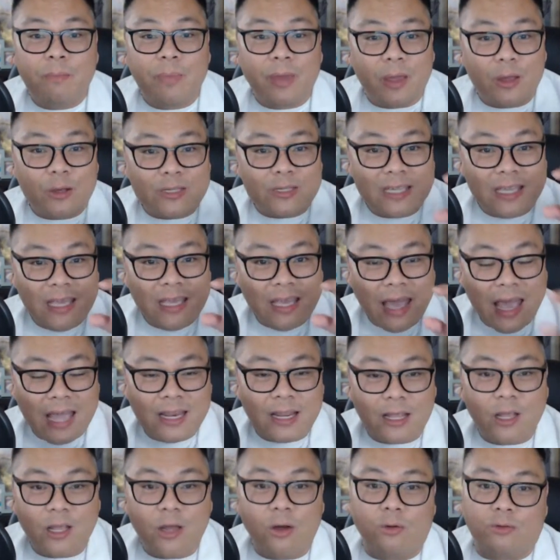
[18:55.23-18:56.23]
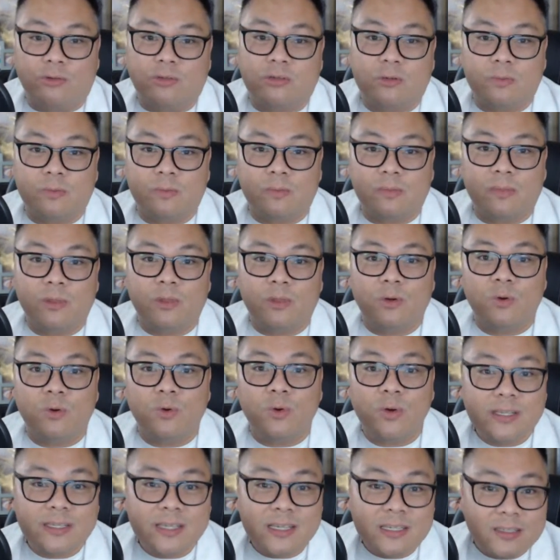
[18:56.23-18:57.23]
because he had a coach.
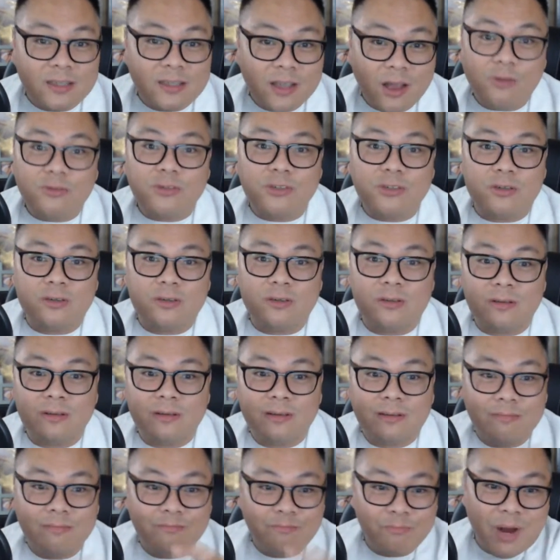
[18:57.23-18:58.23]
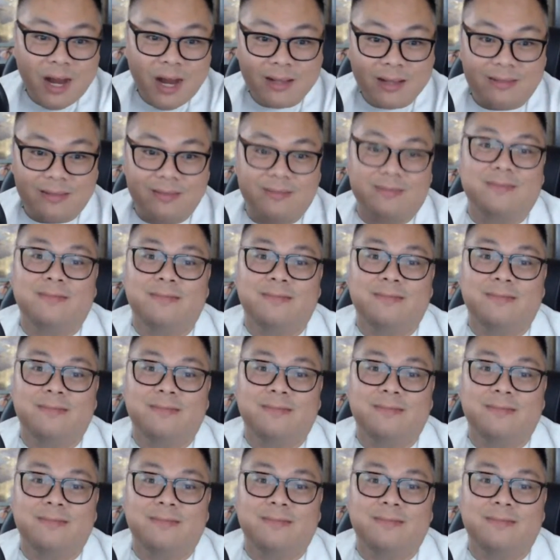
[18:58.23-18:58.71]
Who is his coach? Bert.